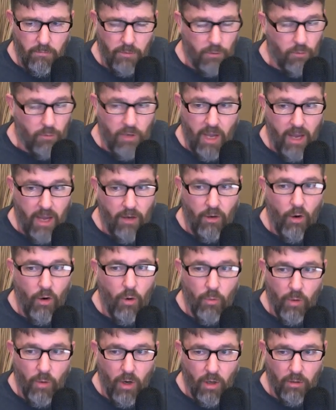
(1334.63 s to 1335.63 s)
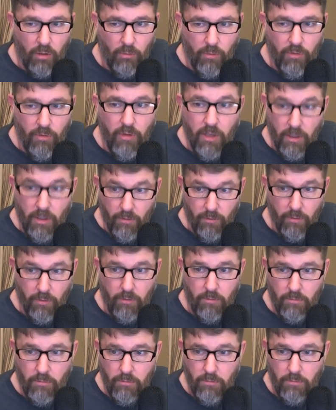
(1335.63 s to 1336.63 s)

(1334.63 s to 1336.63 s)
You can't go wrong with either.